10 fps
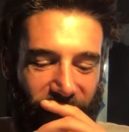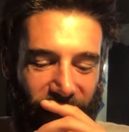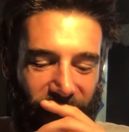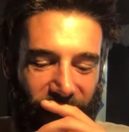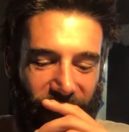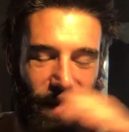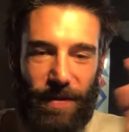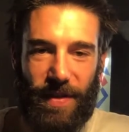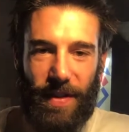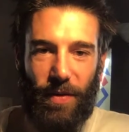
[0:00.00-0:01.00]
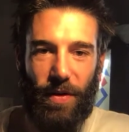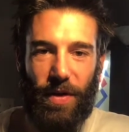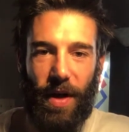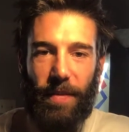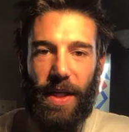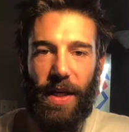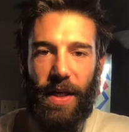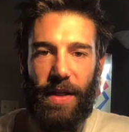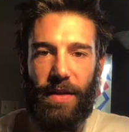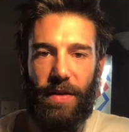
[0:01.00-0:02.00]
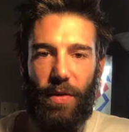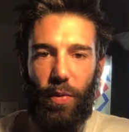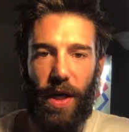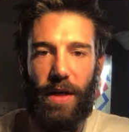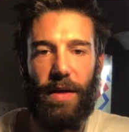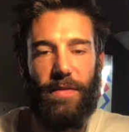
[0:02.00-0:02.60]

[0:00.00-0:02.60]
And he was coming in the wake